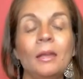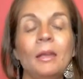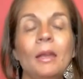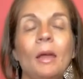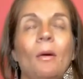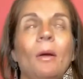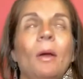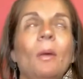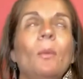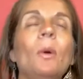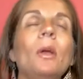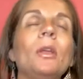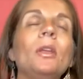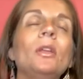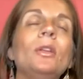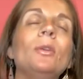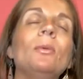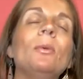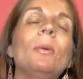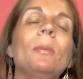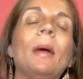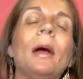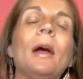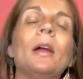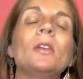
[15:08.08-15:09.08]
Now I want you
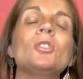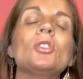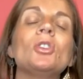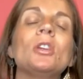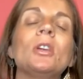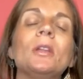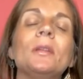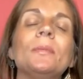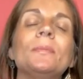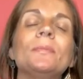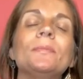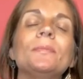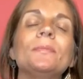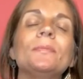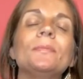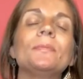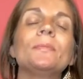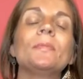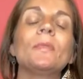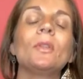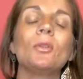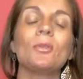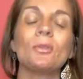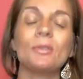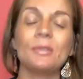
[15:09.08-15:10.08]
to imagine
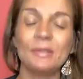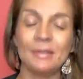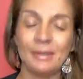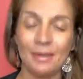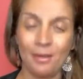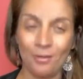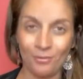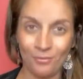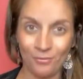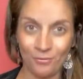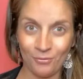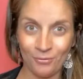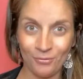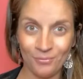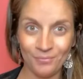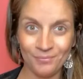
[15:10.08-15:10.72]
yourself.